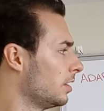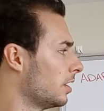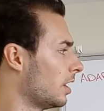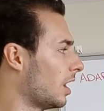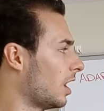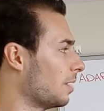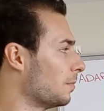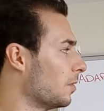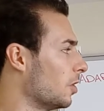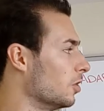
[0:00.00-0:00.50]

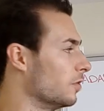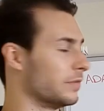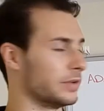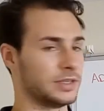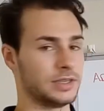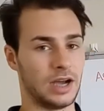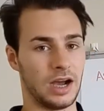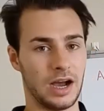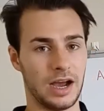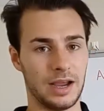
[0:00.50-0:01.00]
over
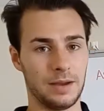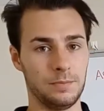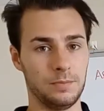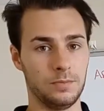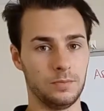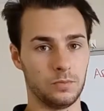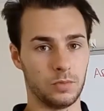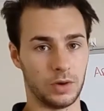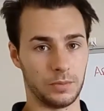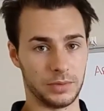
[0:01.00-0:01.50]

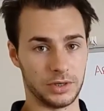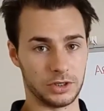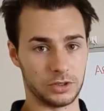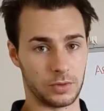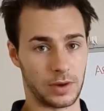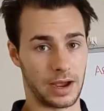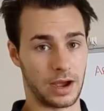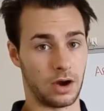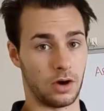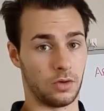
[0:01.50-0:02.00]
time when we
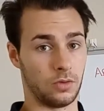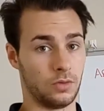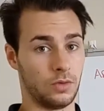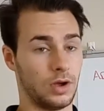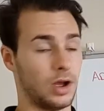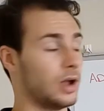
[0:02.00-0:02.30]
do our